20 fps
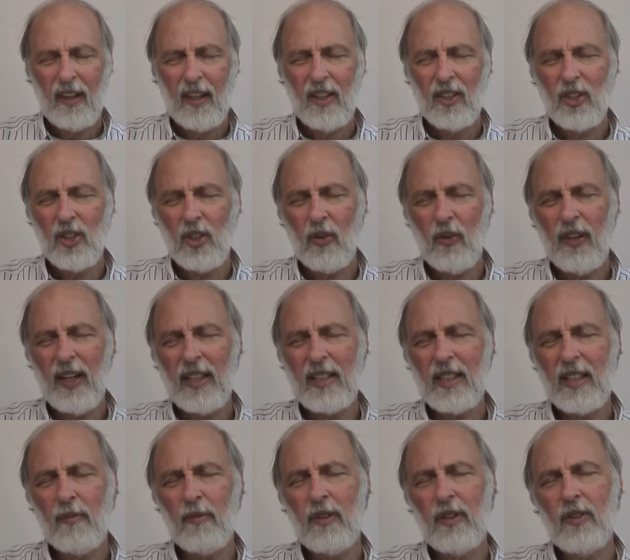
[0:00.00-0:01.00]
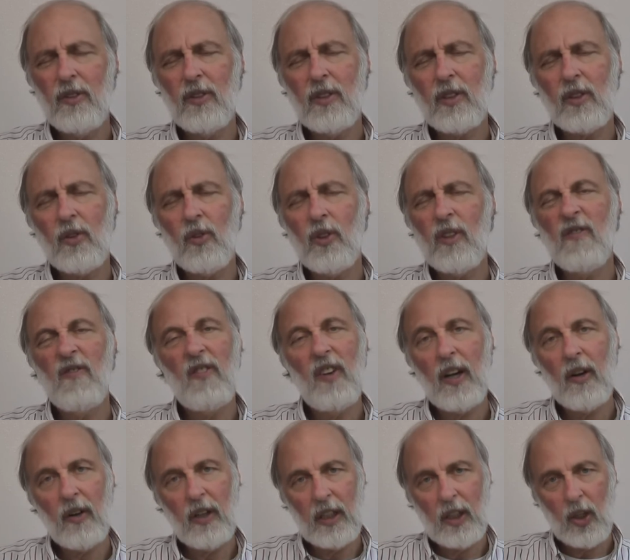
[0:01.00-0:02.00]
So that's someone who's scored
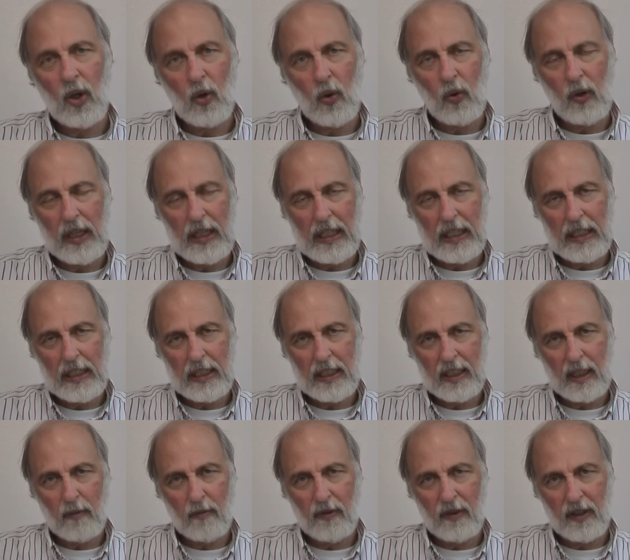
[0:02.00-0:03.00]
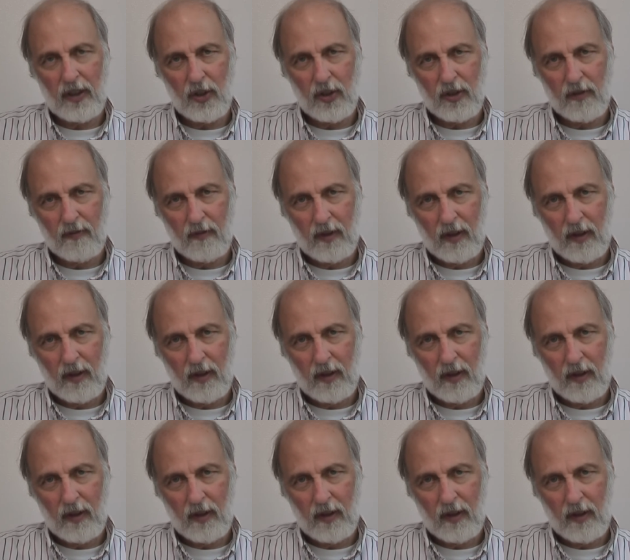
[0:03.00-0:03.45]
very low in stubbornness.